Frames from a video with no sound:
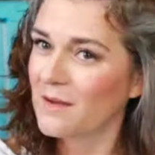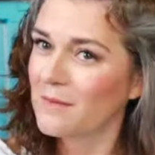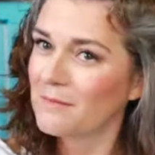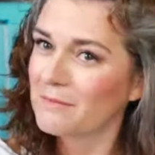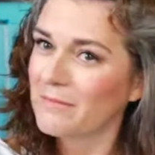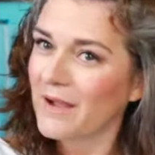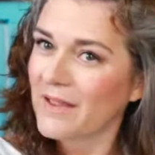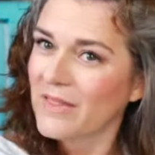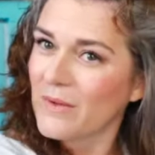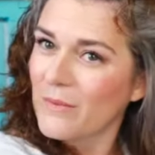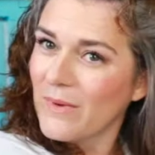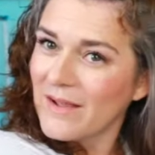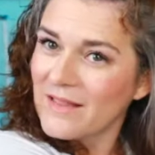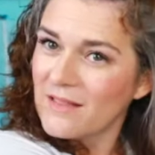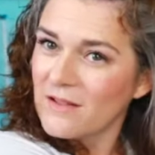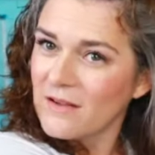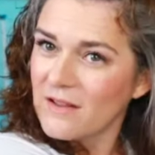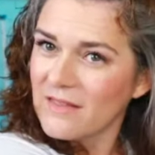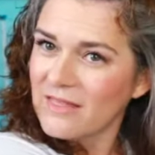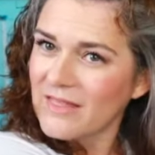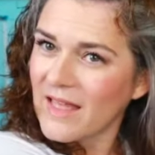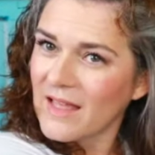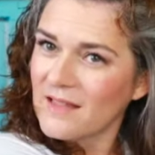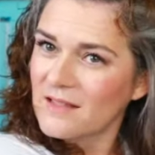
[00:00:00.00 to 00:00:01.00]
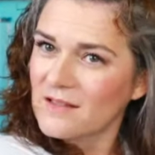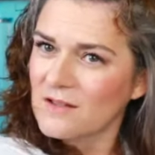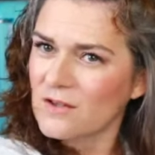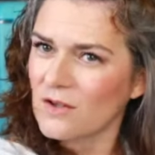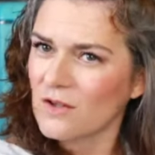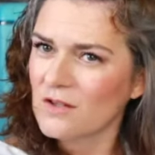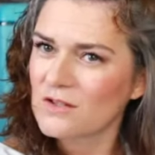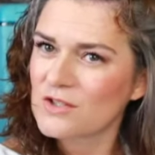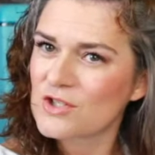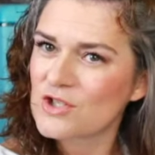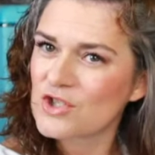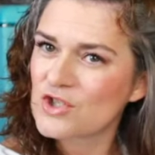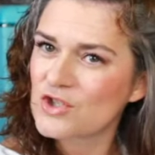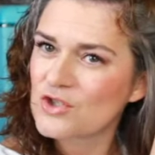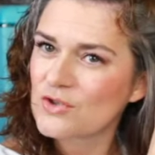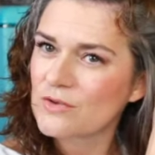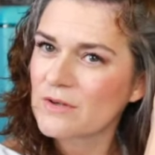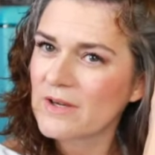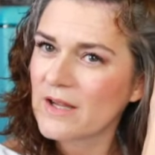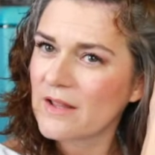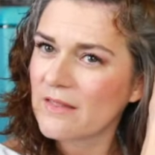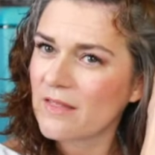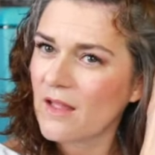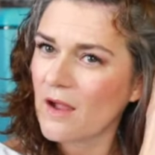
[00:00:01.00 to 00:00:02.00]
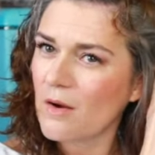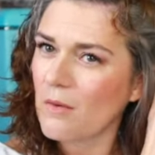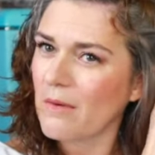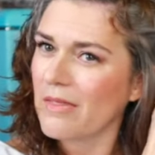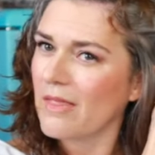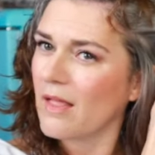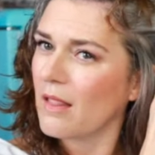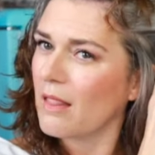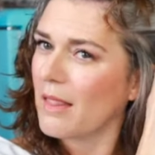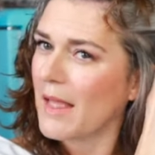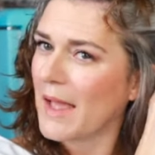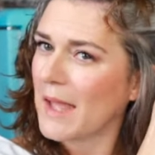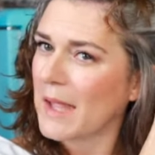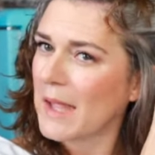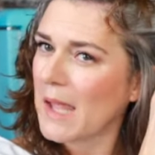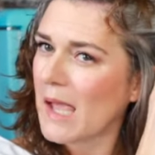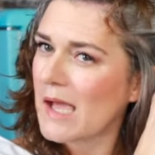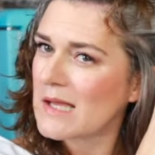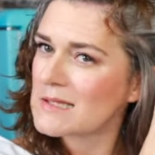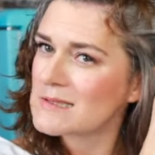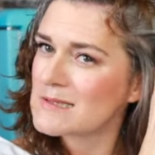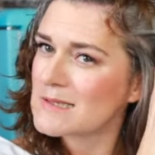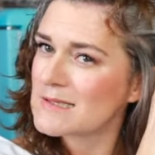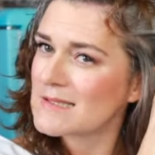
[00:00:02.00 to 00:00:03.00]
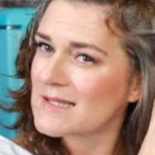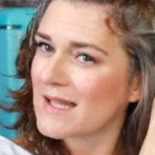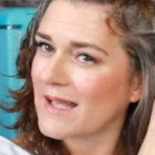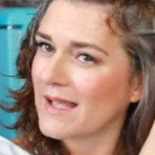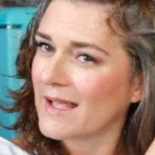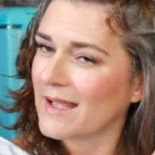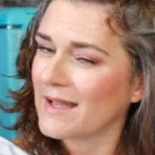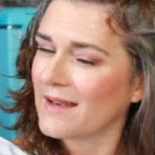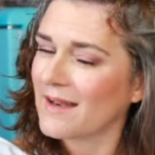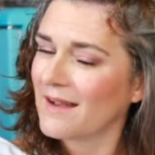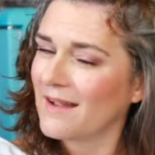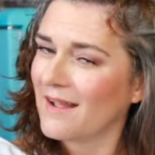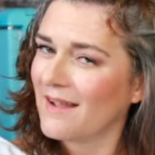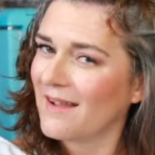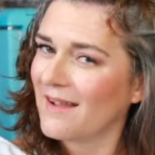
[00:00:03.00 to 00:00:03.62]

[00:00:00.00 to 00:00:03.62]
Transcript: By the way, look at that little streak there when the light catches it.